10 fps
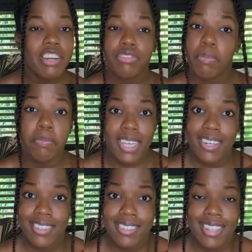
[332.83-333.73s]

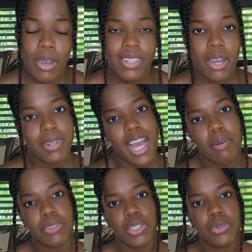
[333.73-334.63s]
forbid that will
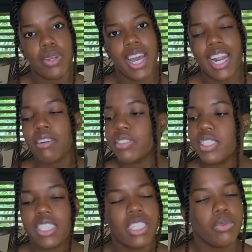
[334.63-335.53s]
happen to you. And I've
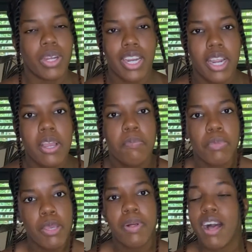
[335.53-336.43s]
seen where
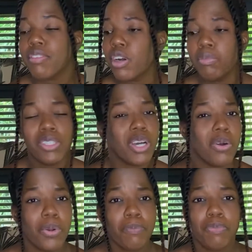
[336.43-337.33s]
people have come
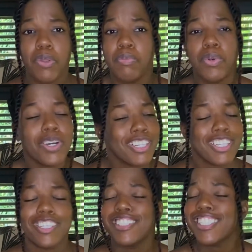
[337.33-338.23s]
down more
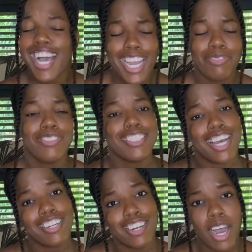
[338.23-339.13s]
times
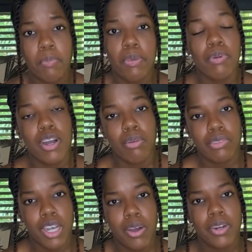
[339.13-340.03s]
than not. People come
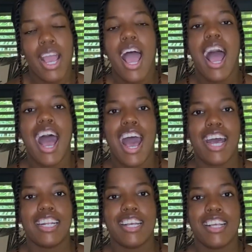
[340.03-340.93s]
down
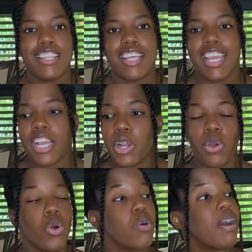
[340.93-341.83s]
and they
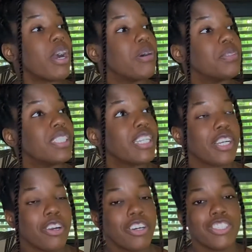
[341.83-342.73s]
go back up to their
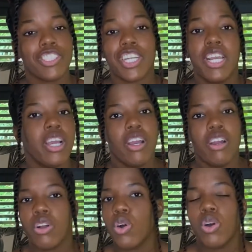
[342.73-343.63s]
country
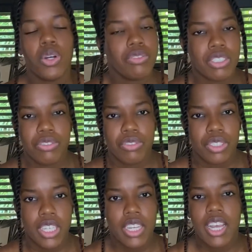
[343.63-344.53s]
COVID
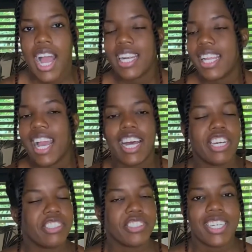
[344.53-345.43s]
free, and they had
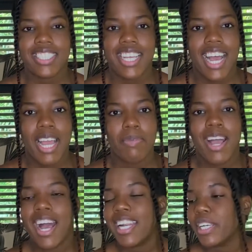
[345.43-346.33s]
a great time,
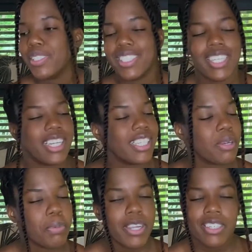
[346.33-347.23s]
and they could tell their
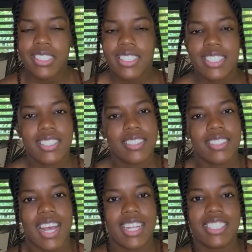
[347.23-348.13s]
parents, sisters,
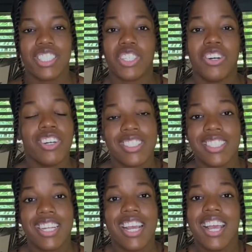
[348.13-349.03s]
aunties,
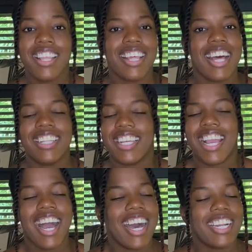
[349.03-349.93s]
cousins that they
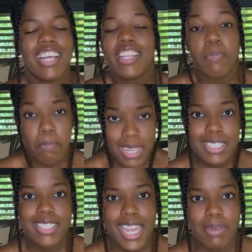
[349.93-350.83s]
had the
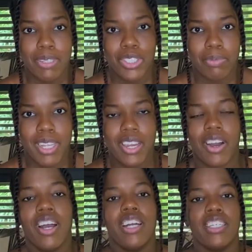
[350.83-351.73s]
best time in Jamaica.
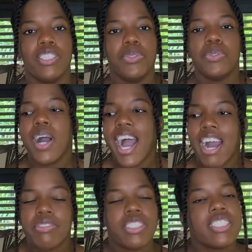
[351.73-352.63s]
You
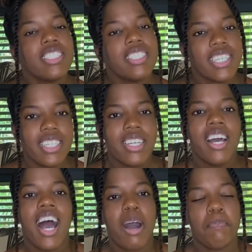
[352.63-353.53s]
have to still
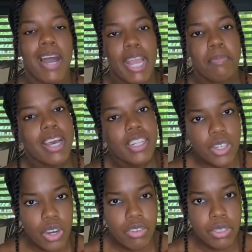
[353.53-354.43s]
abide by the
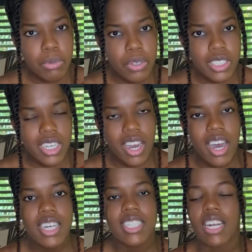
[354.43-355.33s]
COVID
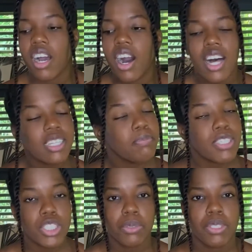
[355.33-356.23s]
protocols and all the
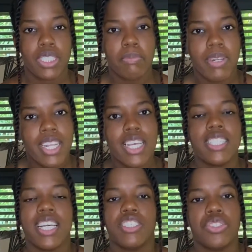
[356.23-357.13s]
measures put in place
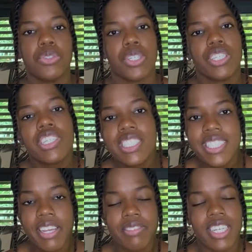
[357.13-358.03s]
to ensure your
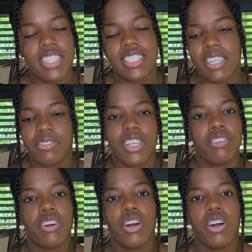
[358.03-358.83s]
safety and the safety of